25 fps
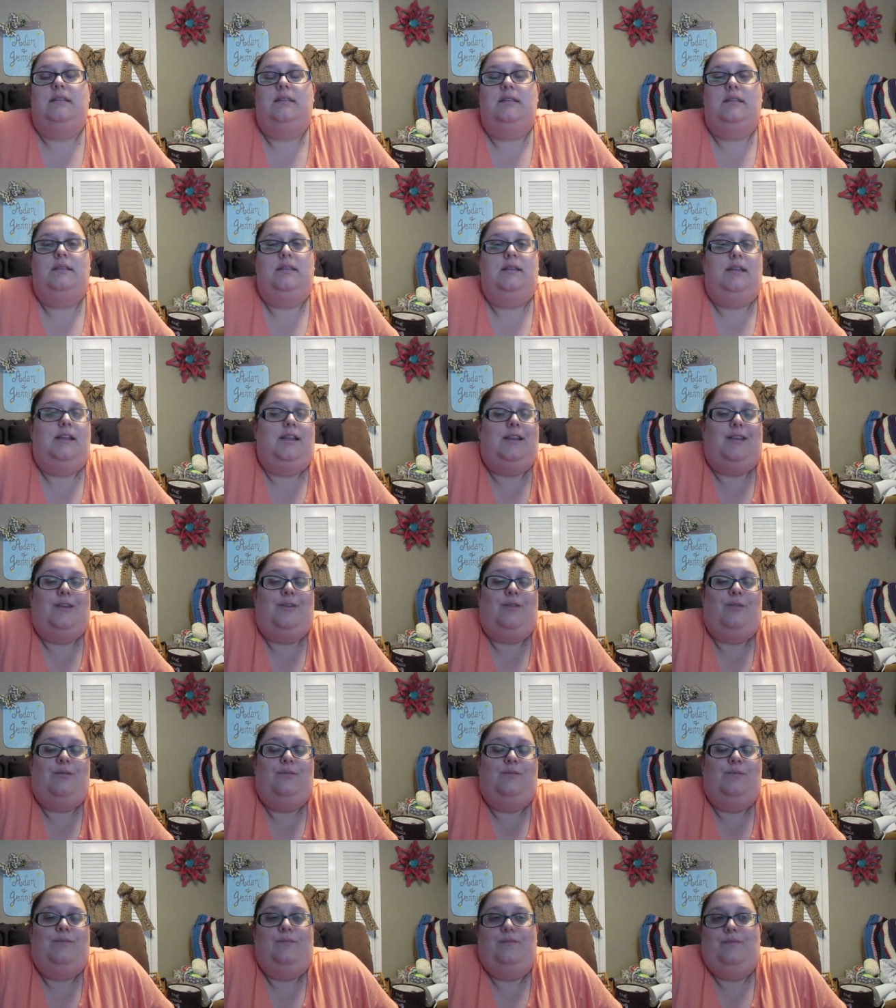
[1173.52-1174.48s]
you
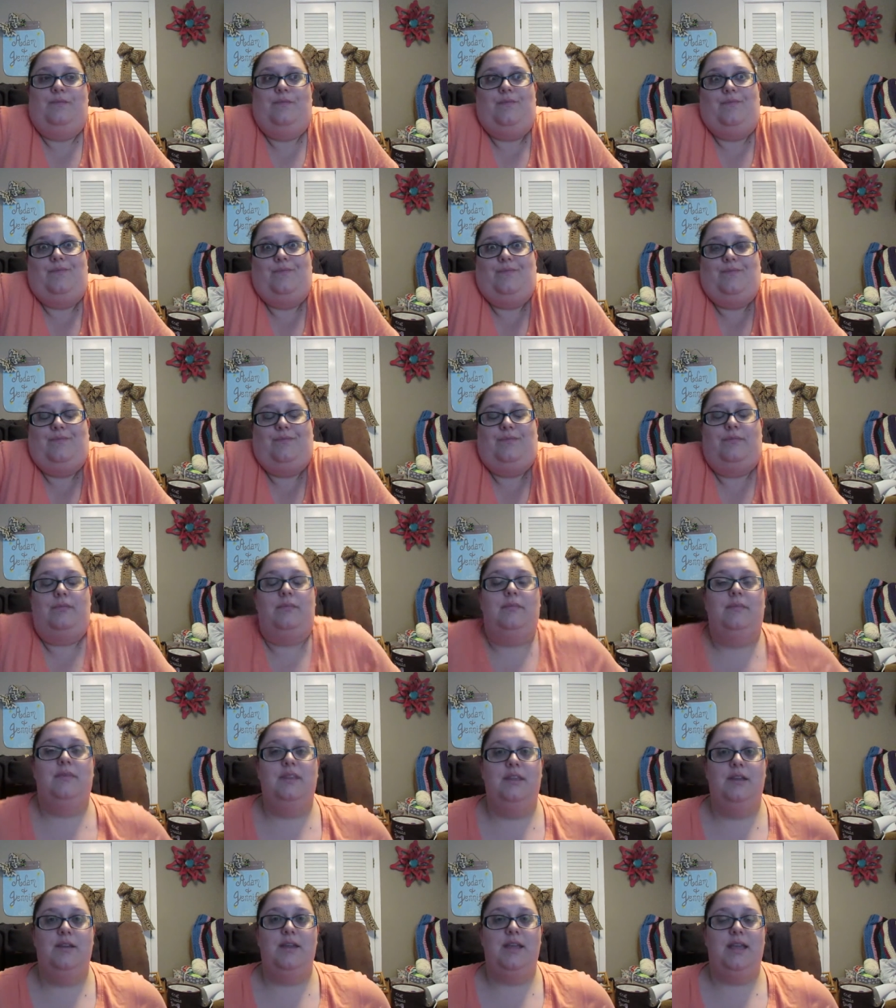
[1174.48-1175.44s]
know,
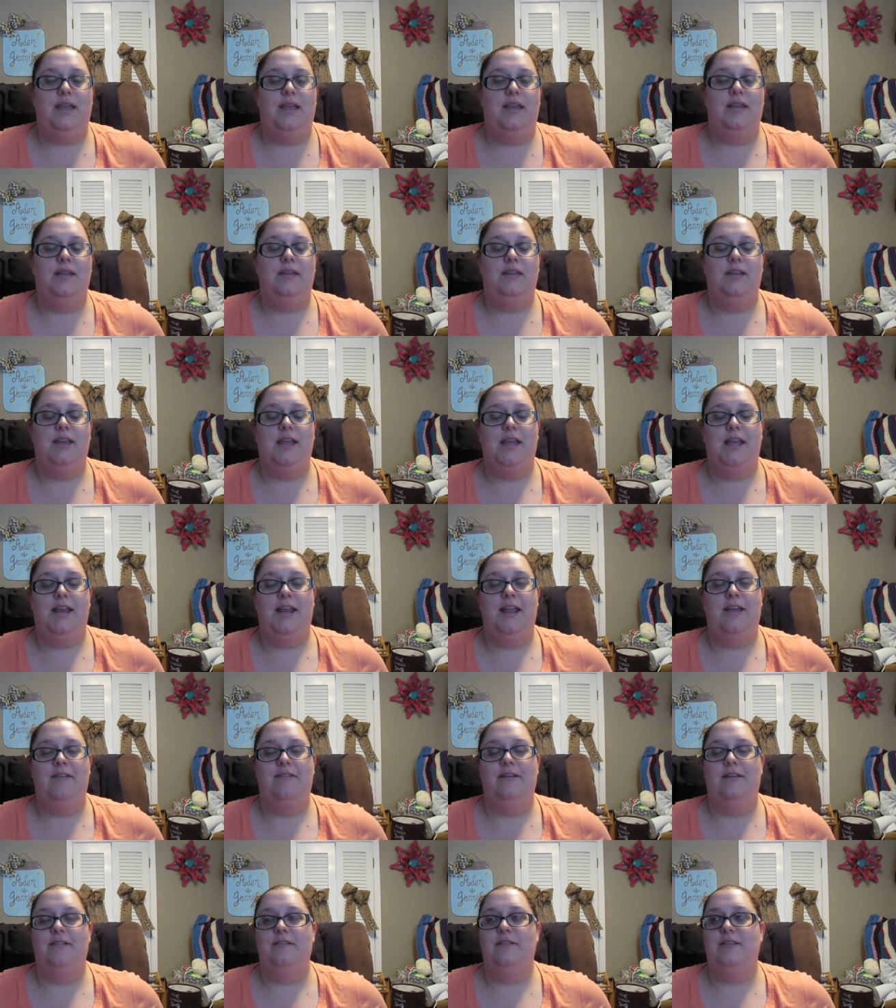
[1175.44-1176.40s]
you can't
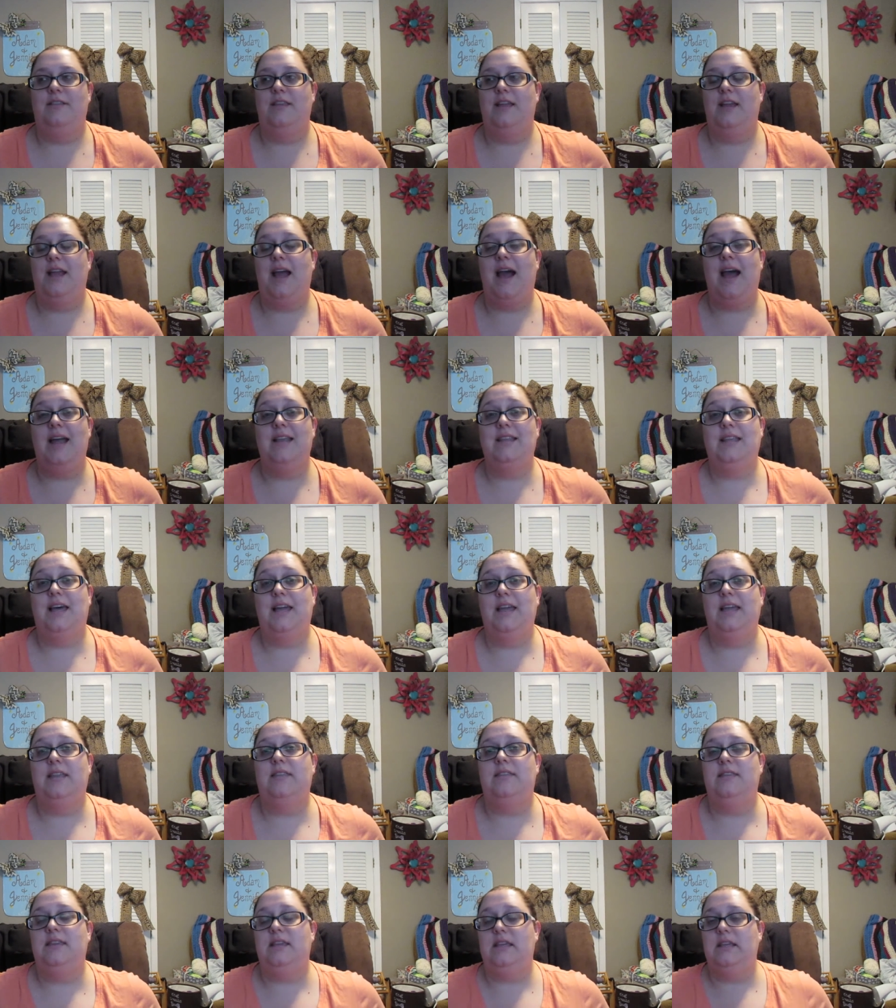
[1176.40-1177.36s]
have everything. I
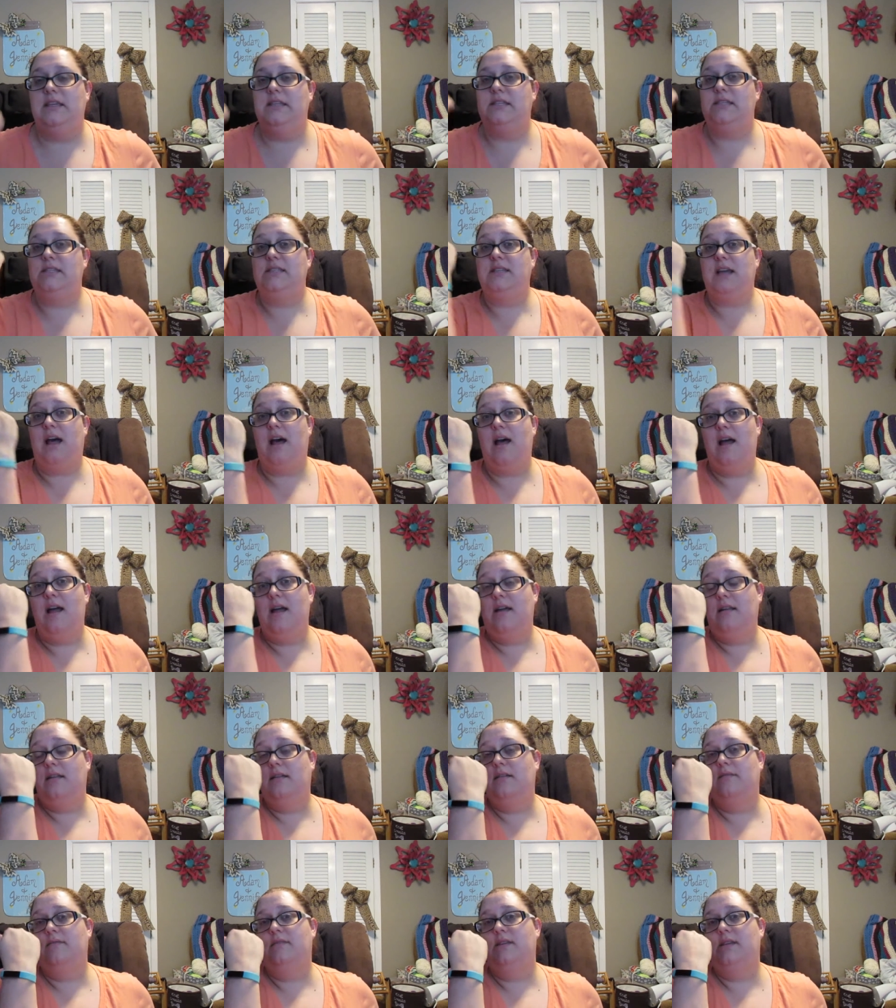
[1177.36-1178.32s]
like the
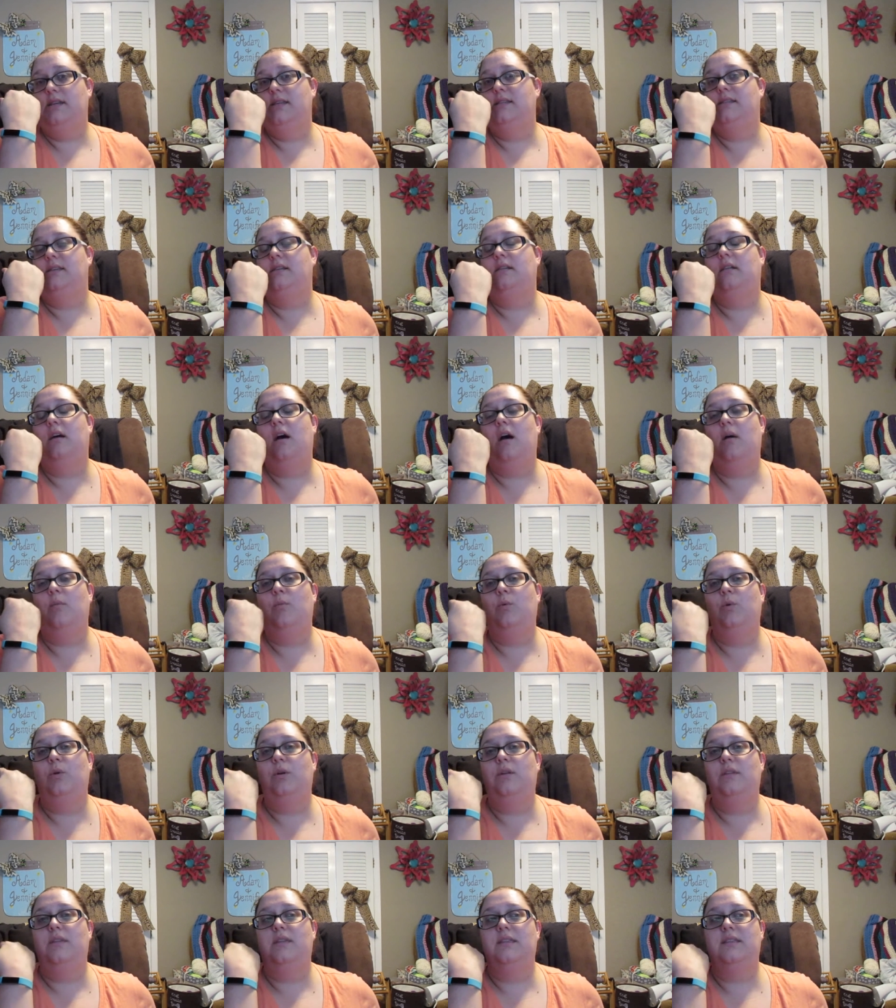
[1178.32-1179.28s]
style of this a lot
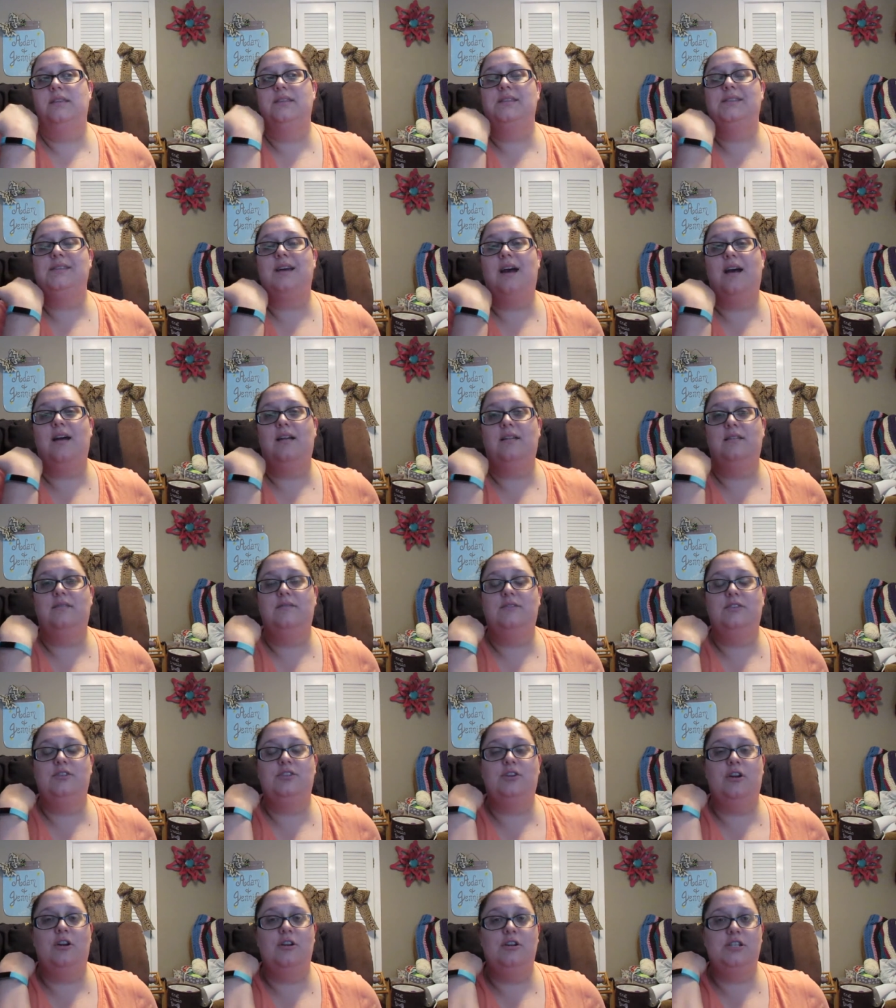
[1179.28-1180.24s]
more than the style of
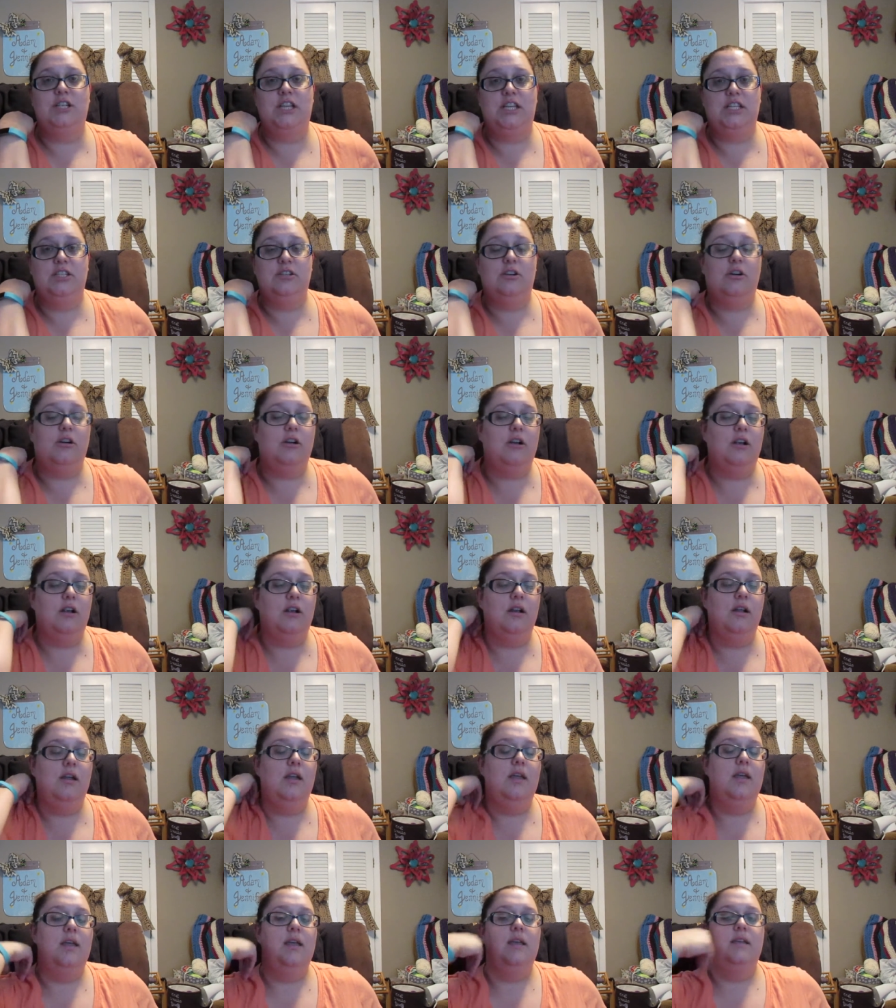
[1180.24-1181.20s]
the Charge HR.